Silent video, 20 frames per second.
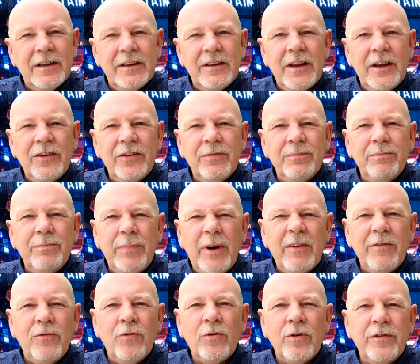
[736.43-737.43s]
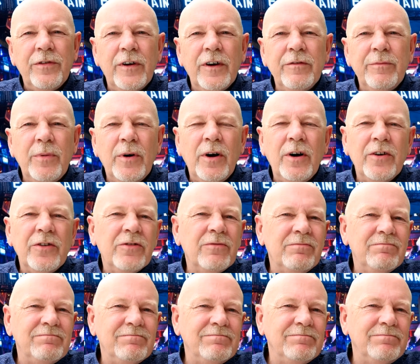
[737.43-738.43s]
And there's about 4 or 5 bars
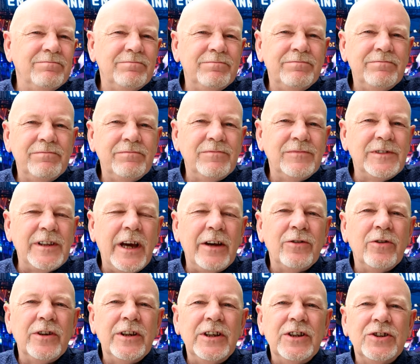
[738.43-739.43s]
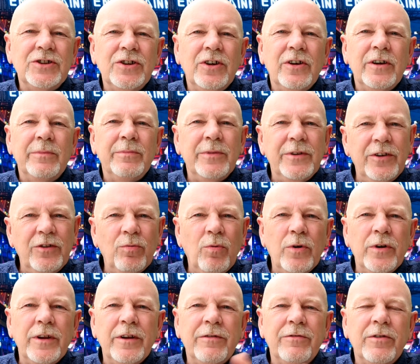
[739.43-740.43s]
down on each side, but this
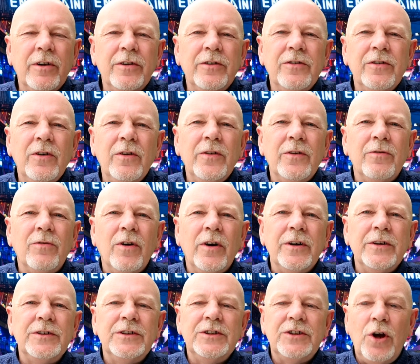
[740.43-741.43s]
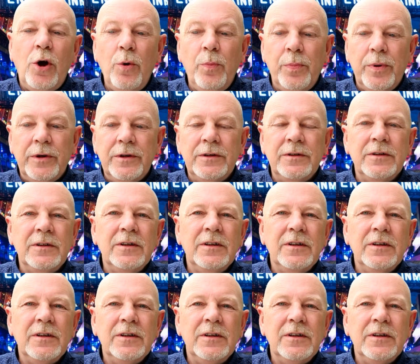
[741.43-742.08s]
one at the front on the right is open.